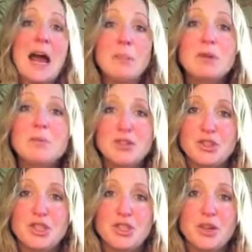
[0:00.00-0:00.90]
apple mean
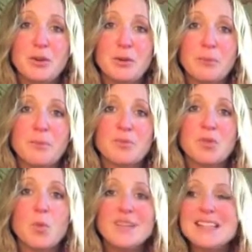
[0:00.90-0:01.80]
to you?
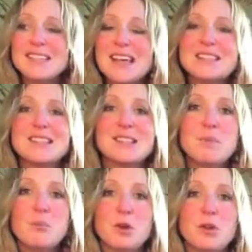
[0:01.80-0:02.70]
What does that
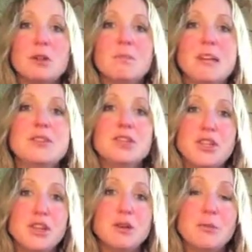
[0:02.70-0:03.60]
symbol mean to
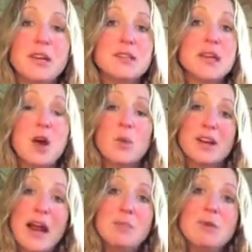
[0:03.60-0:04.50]
you? Because what
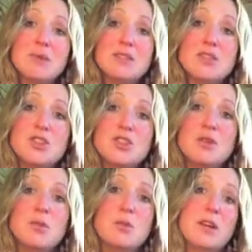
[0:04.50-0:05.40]
an apple means to
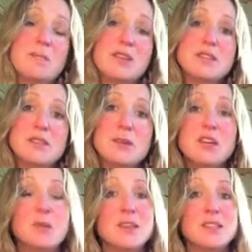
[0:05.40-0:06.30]
you and what it means to me
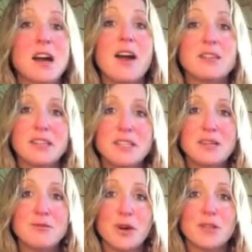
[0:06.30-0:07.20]
could be entirely
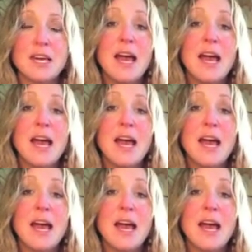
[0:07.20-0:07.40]
different.